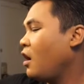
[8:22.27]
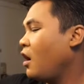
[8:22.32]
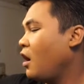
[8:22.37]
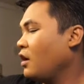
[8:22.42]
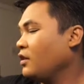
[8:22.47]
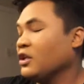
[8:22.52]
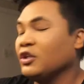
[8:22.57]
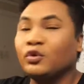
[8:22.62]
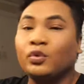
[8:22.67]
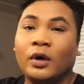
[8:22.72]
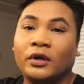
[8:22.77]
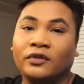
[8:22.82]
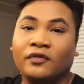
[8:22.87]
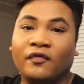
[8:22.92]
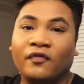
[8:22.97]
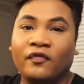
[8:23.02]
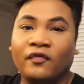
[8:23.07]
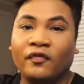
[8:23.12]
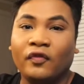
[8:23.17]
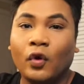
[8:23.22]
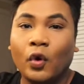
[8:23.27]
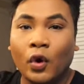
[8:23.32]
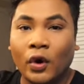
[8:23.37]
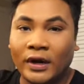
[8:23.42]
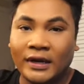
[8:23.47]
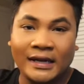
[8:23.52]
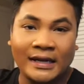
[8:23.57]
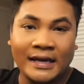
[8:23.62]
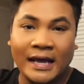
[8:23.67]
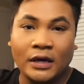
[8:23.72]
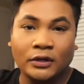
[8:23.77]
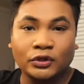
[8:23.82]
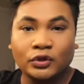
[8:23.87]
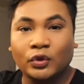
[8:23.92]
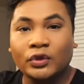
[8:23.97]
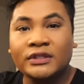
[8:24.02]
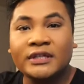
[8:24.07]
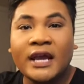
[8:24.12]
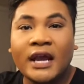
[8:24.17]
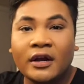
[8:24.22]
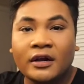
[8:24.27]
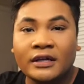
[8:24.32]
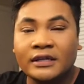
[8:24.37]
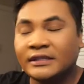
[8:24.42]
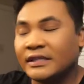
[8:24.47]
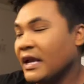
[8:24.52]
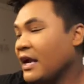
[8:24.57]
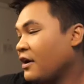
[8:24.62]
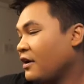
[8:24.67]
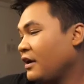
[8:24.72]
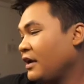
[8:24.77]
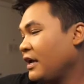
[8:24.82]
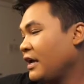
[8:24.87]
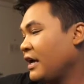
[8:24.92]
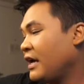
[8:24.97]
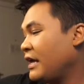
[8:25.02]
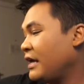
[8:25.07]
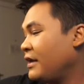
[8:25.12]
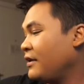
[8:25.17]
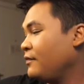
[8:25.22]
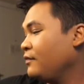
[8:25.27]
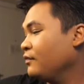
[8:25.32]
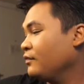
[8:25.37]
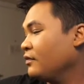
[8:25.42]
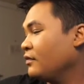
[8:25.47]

on the 12th floor in an outdoor terrace area.